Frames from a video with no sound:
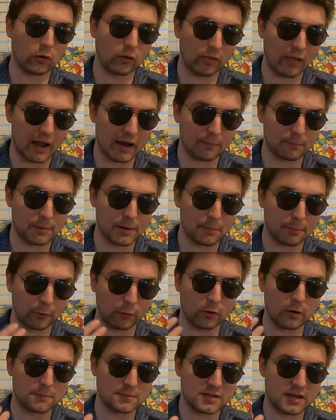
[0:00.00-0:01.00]
a lot of people
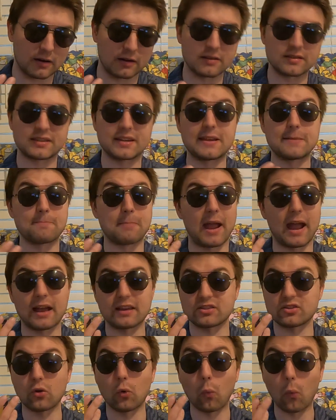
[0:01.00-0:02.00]
are upset because he
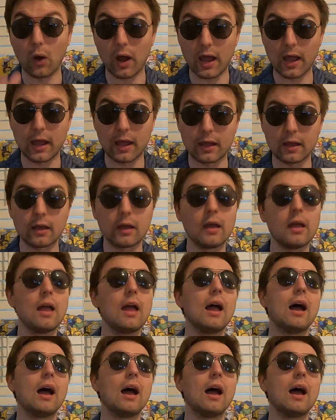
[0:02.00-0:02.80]
passed away.